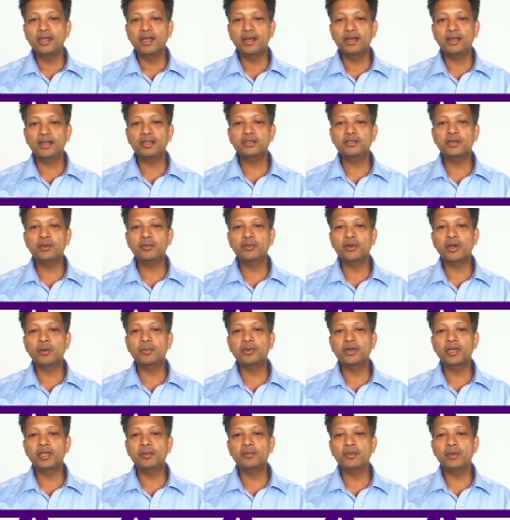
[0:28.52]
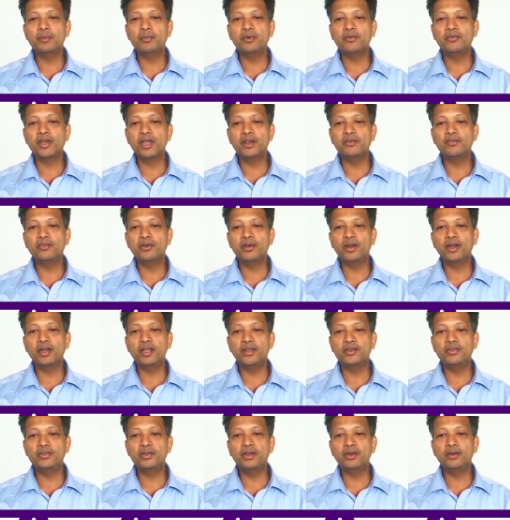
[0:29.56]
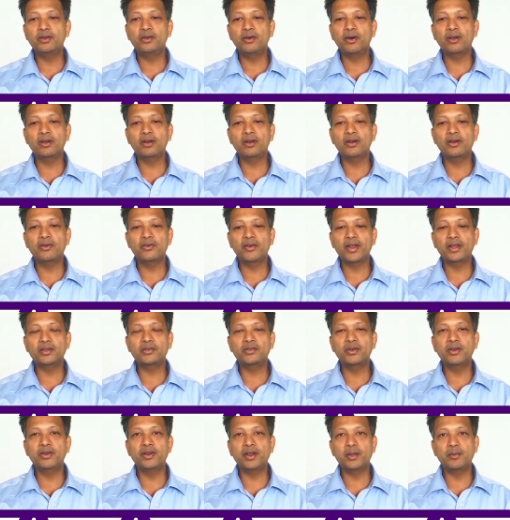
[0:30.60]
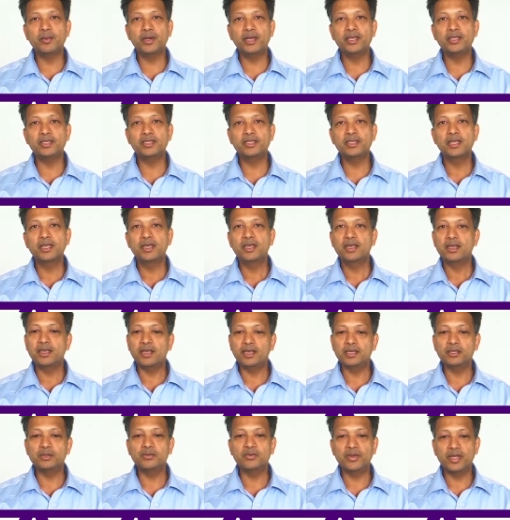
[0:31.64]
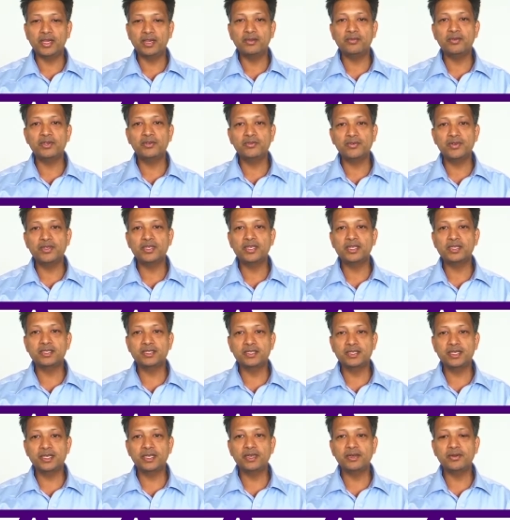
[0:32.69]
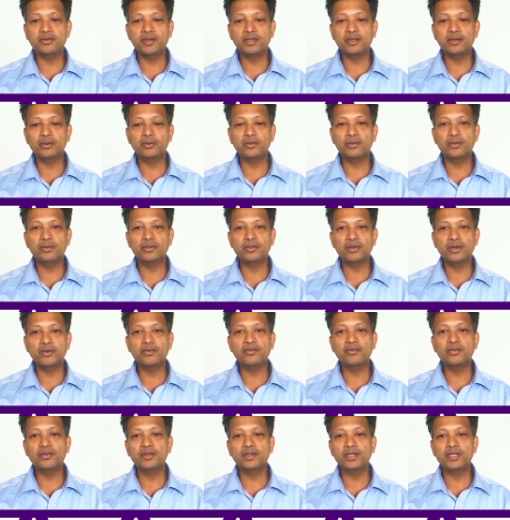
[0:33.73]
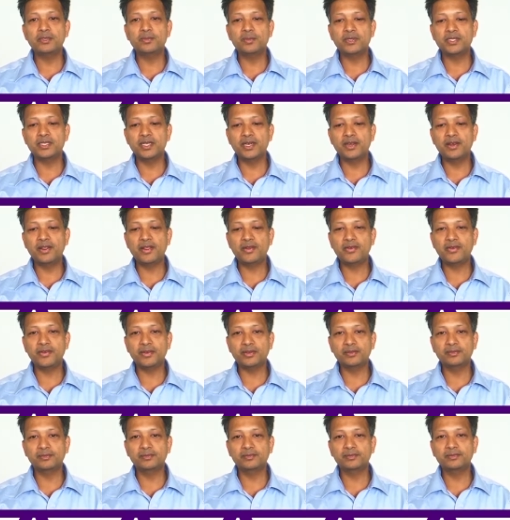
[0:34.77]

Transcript: Intellectual property may provide for additional non-contractual remedies as well which we shall see during the course of this presentation.